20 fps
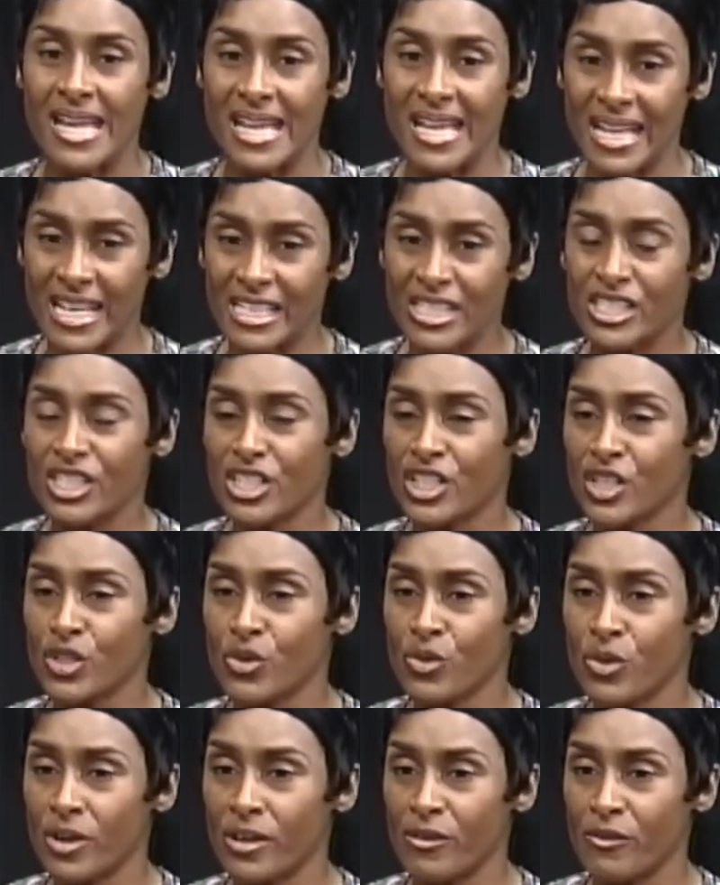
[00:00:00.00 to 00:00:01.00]

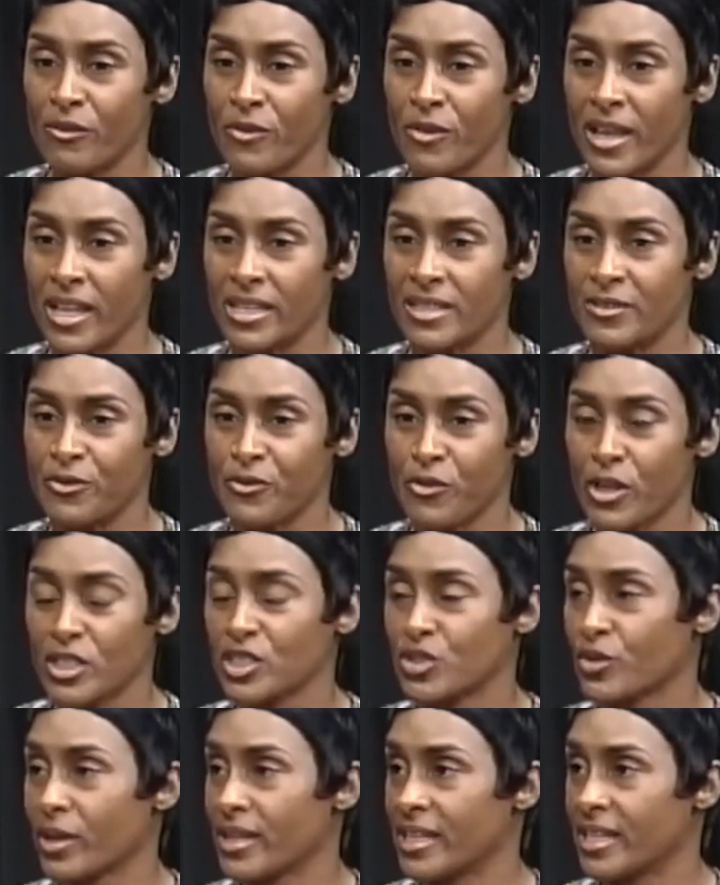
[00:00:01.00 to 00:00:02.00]
insecure and, and
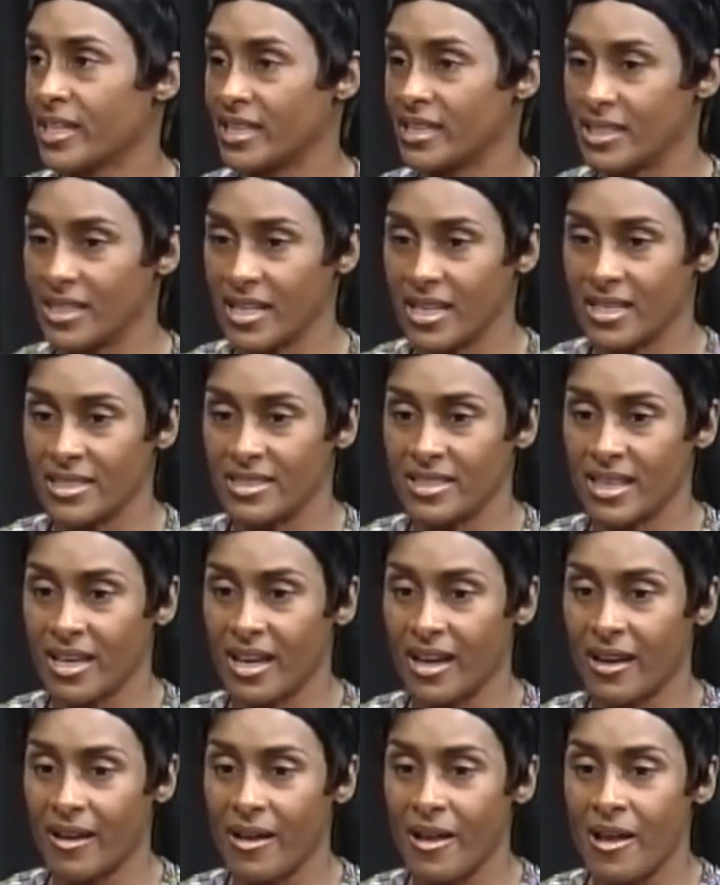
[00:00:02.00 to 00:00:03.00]
frustrated and, and
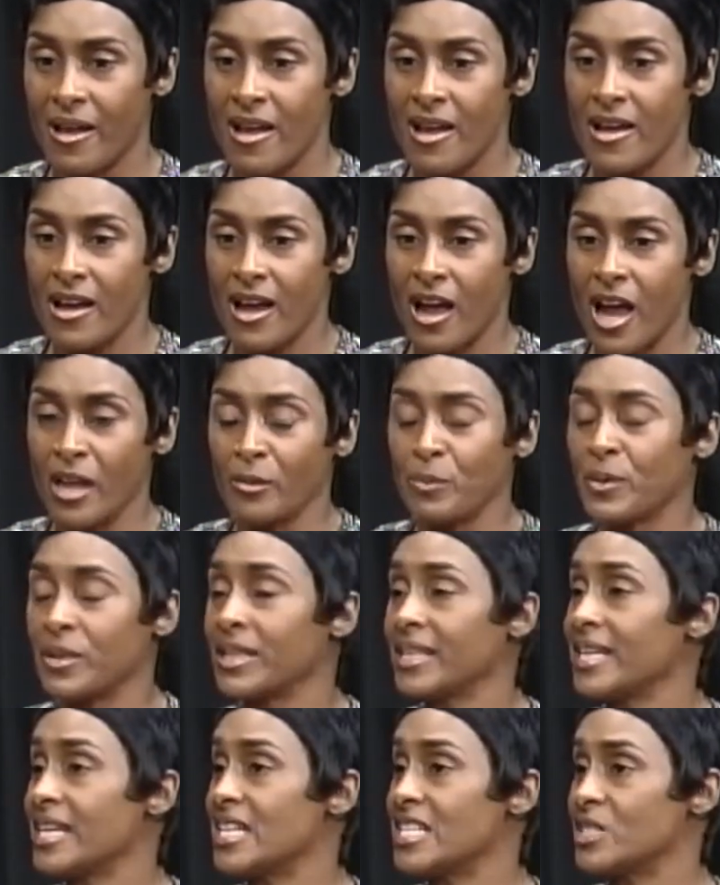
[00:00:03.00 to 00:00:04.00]
uh,
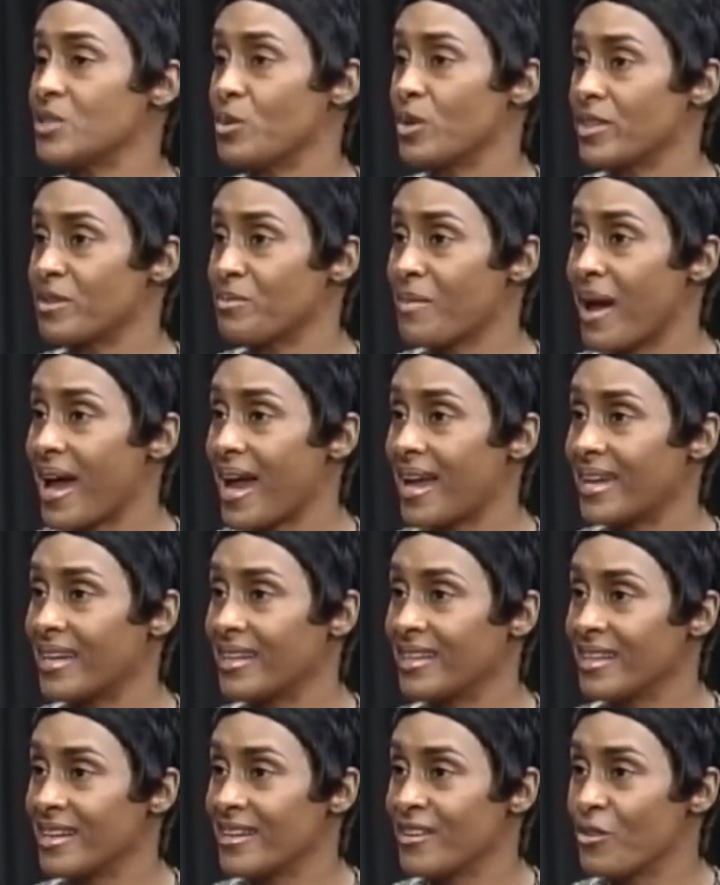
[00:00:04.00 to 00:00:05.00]
unpleased with my
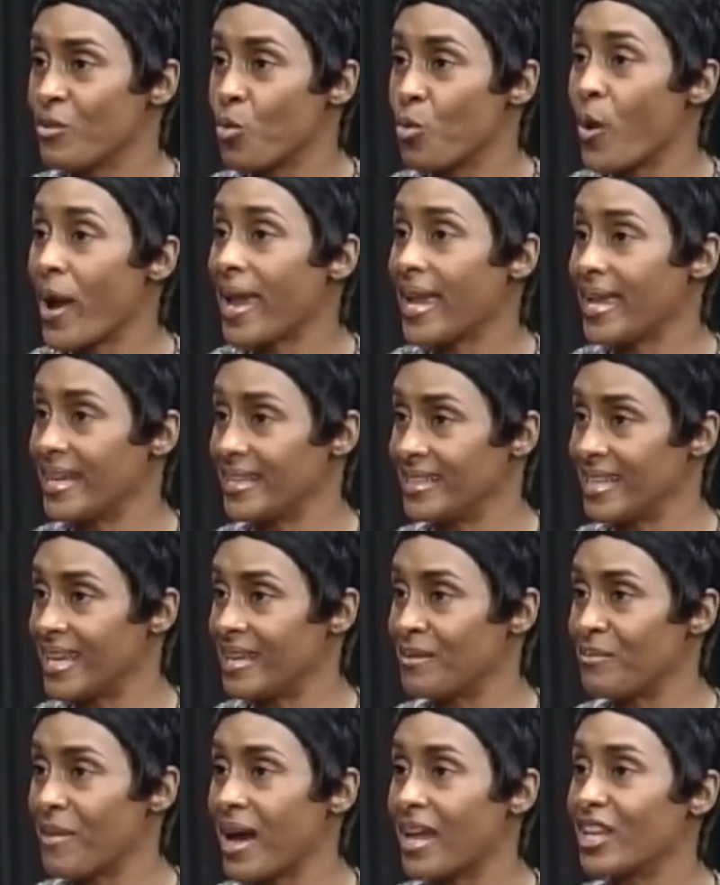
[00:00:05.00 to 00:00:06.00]
weight
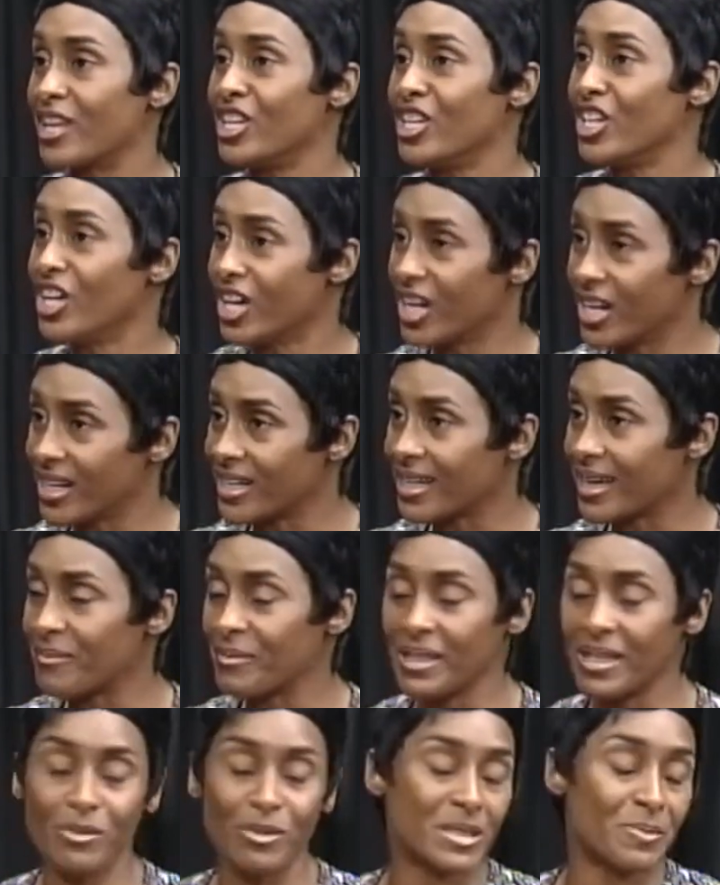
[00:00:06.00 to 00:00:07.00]
and my look. I
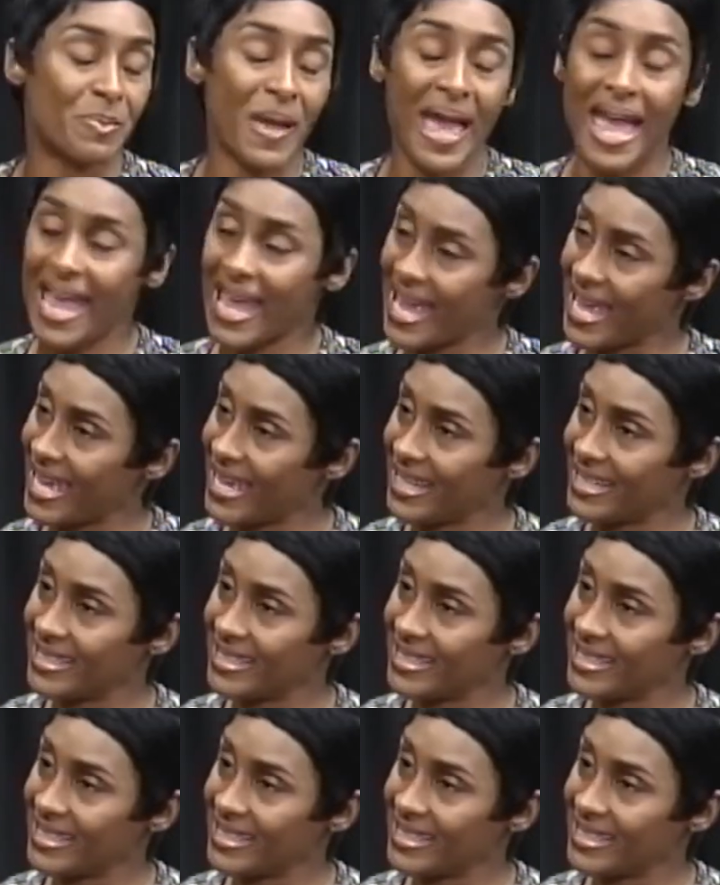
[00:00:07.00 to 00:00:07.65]
mean, it was bad.